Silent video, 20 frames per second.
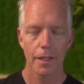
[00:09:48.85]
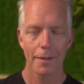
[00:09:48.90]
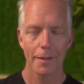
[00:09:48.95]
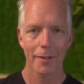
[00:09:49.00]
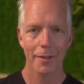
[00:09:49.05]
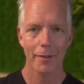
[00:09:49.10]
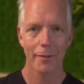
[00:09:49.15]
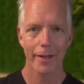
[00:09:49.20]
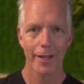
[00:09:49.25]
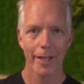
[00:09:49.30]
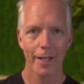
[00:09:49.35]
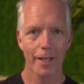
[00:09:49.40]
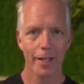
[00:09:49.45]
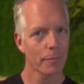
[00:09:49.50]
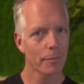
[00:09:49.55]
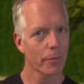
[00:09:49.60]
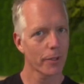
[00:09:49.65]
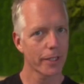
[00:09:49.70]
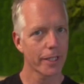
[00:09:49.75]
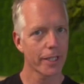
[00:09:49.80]
My right hand,
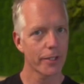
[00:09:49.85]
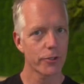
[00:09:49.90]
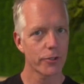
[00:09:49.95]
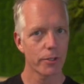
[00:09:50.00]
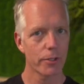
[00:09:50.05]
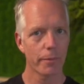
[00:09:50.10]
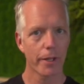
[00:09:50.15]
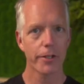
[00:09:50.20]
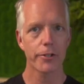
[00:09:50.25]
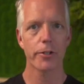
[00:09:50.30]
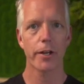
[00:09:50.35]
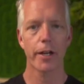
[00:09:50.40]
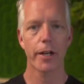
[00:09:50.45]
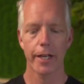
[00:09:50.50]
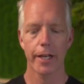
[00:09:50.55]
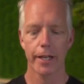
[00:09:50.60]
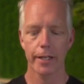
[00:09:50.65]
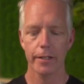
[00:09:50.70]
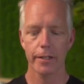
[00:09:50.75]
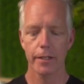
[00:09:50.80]
I'm playing that G minor
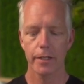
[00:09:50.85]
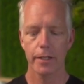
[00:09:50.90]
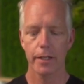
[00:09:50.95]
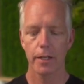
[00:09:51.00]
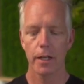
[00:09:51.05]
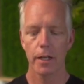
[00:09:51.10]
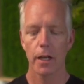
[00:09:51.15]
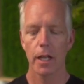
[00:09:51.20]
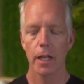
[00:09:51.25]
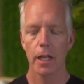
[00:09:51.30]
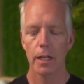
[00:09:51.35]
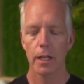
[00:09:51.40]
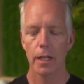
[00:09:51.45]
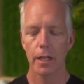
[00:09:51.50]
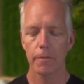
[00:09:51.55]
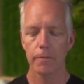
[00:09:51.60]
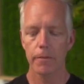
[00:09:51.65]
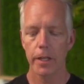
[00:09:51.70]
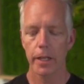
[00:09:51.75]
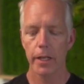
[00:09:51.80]
triad.
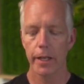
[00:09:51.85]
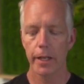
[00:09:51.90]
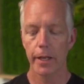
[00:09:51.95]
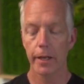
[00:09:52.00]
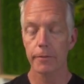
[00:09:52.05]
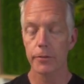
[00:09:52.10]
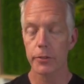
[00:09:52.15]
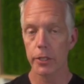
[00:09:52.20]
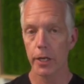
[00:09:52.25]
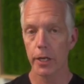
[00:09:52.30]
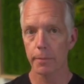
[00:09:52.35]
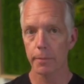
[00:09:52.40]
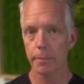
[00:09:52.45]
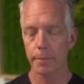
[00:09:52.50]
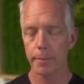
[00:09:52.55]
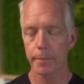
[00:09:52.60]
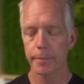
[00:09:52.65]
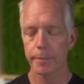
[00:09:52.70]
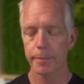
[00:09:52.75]
Left hand, F sharp.